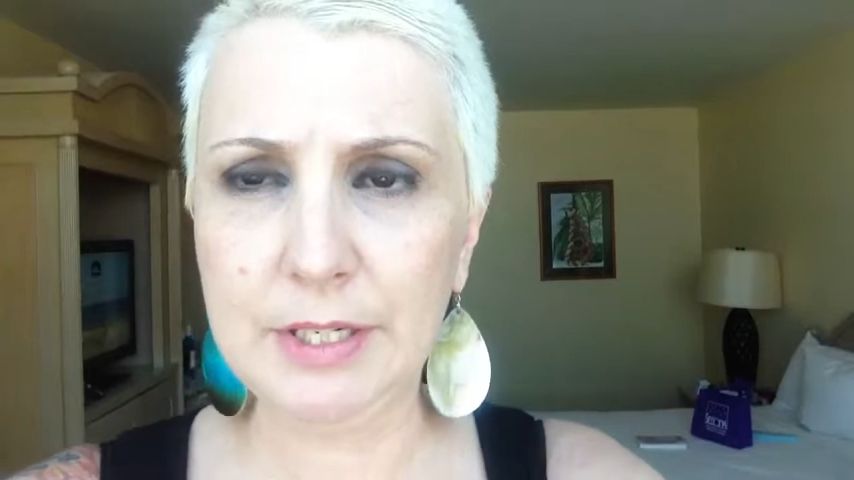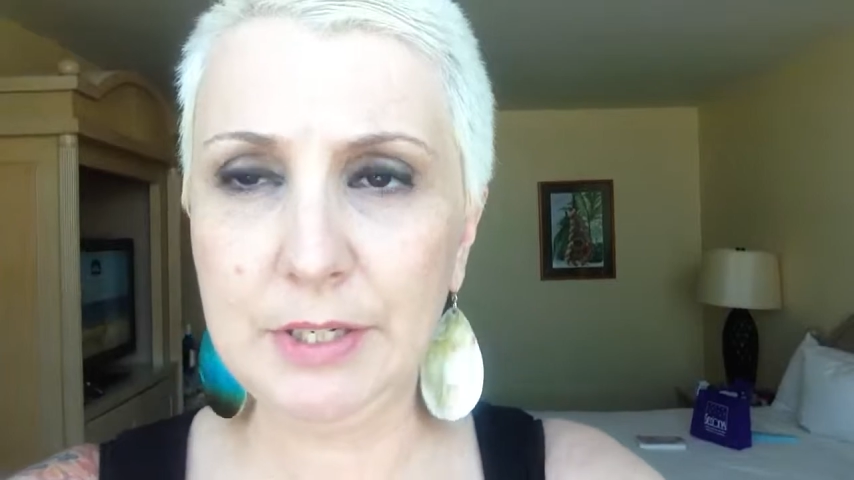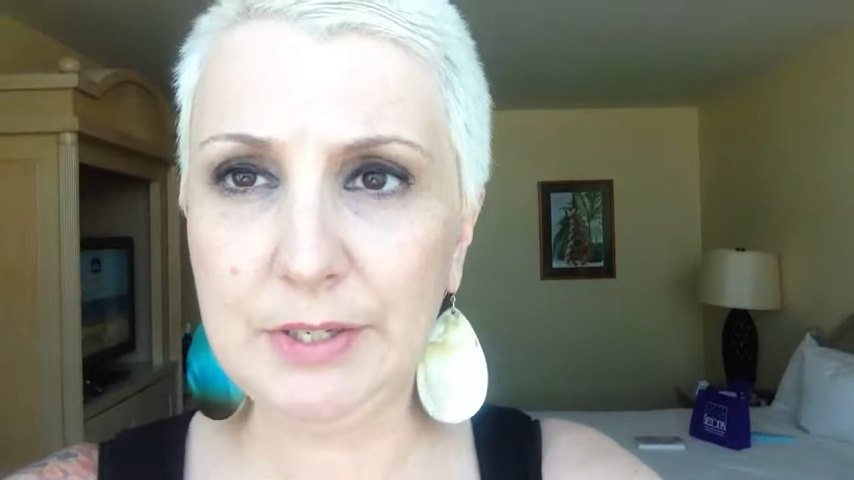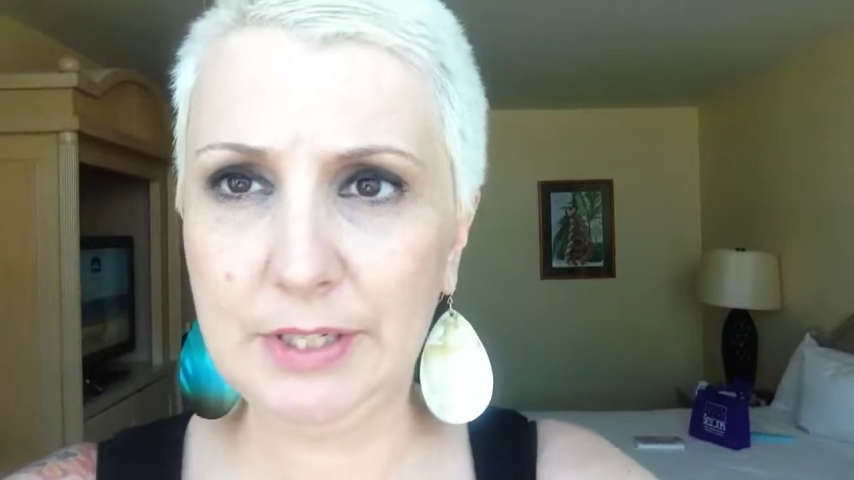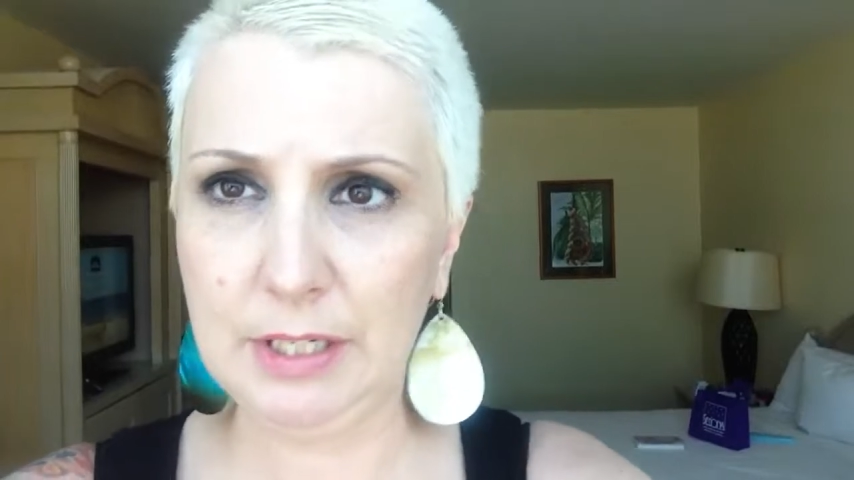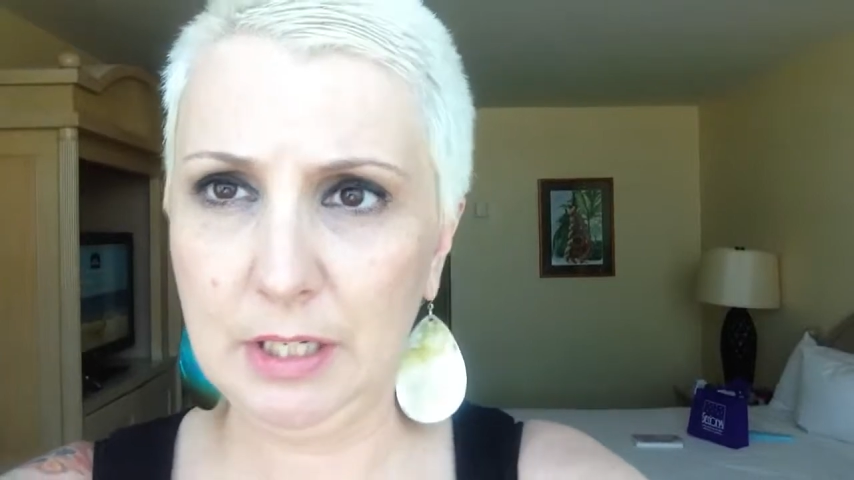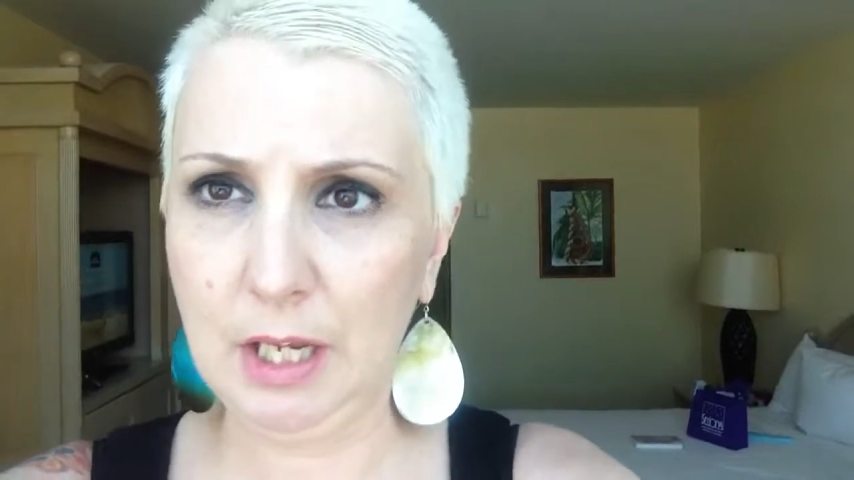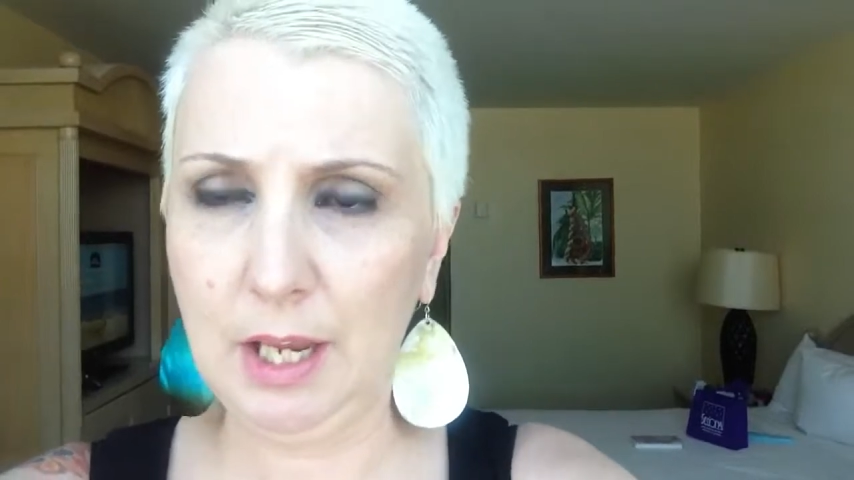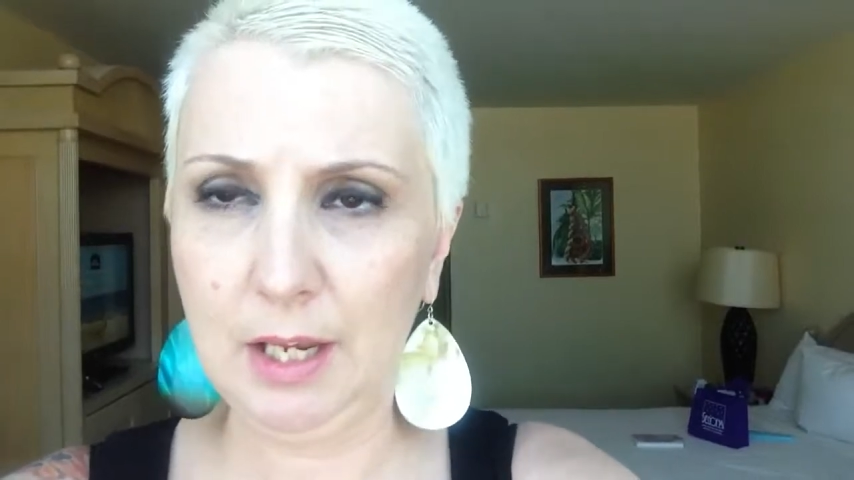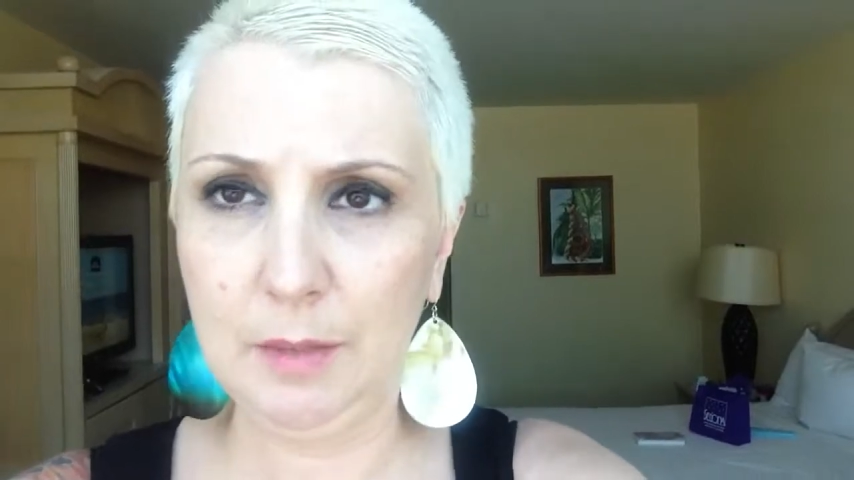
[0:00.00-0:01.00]
to see
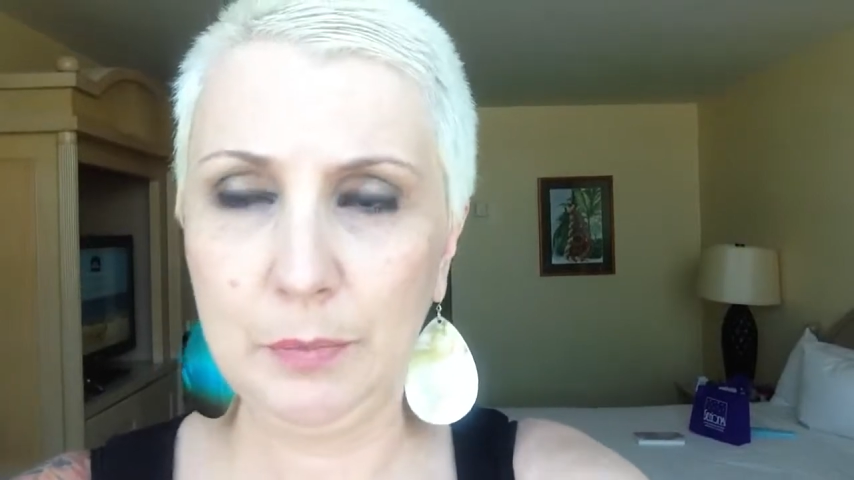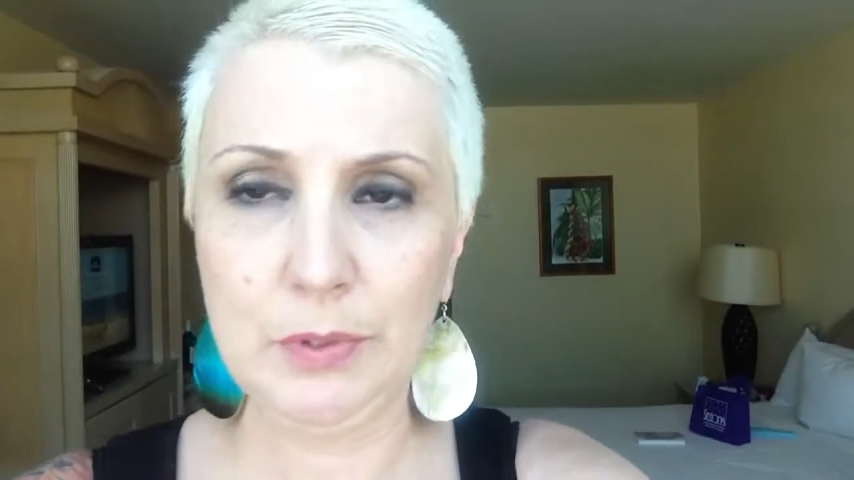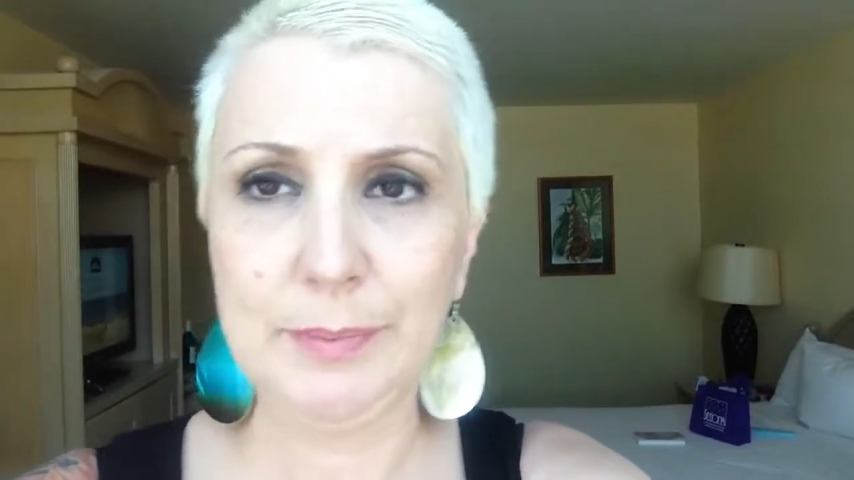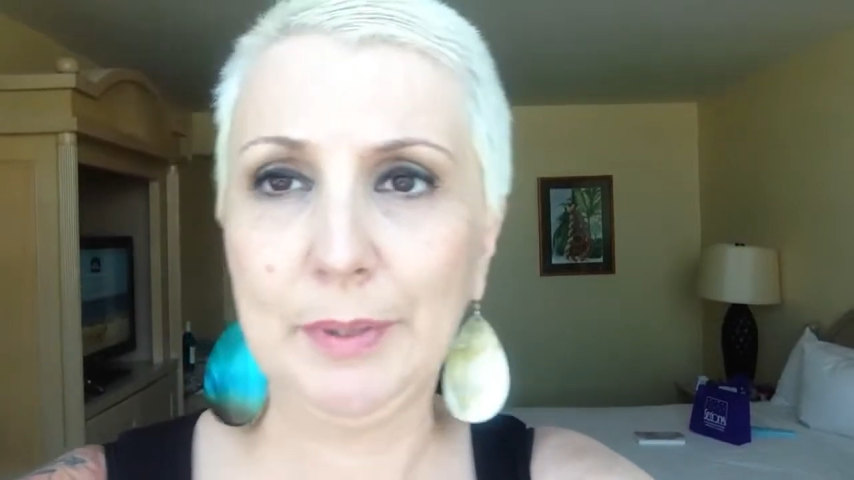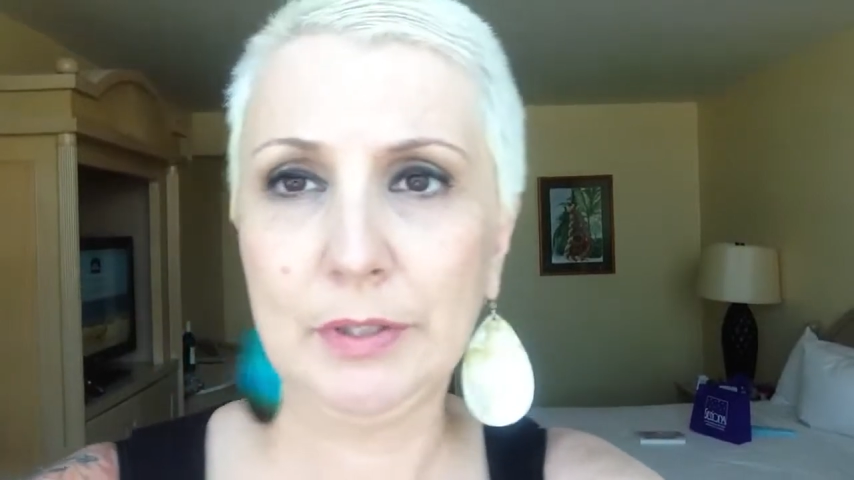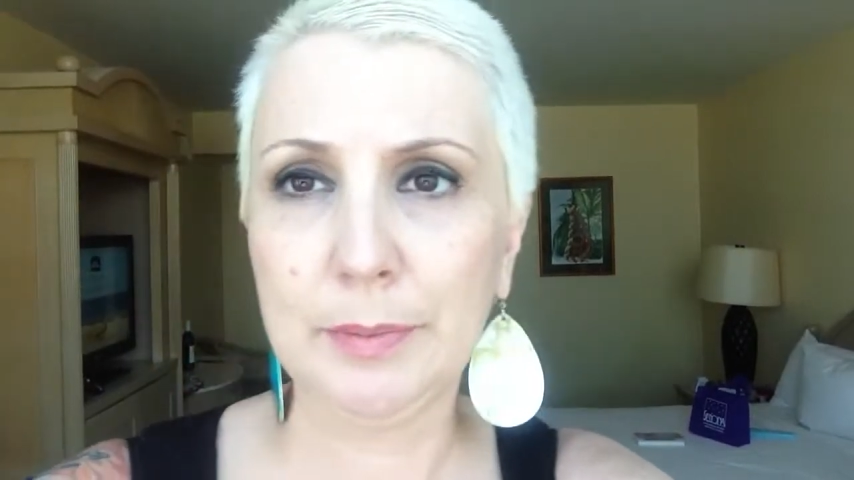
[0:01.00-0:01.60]
a Buddhist monk